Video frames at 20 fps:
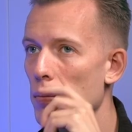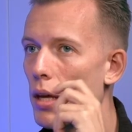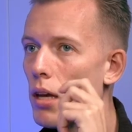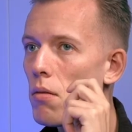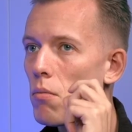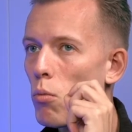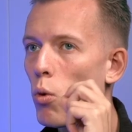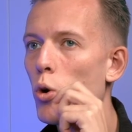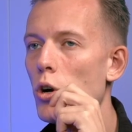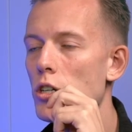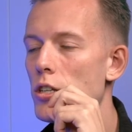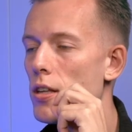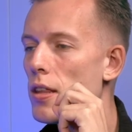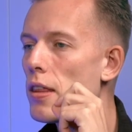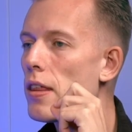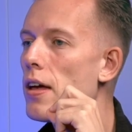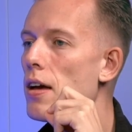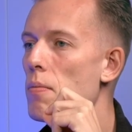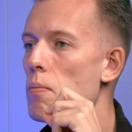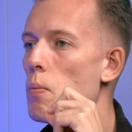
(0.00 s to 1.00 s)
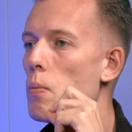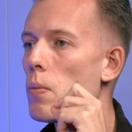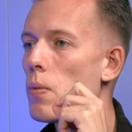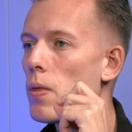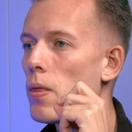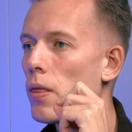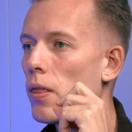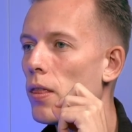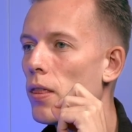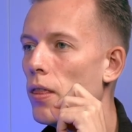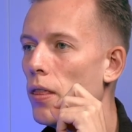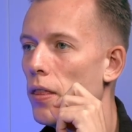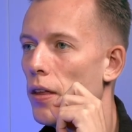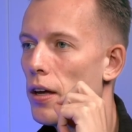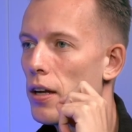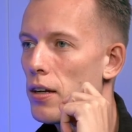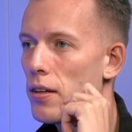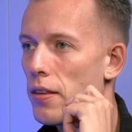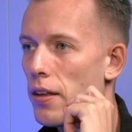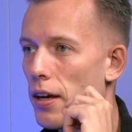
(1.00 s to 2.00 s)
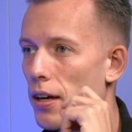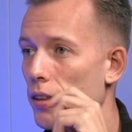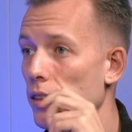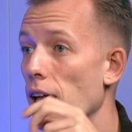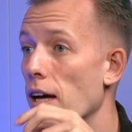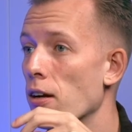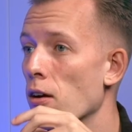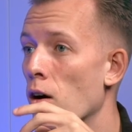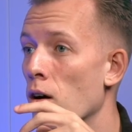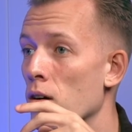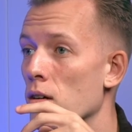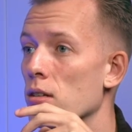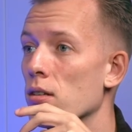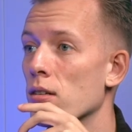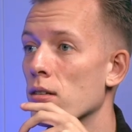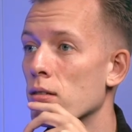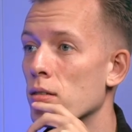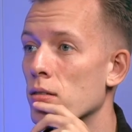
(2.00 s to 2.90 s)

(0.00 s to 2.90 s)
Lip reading: mean more to them than they let on.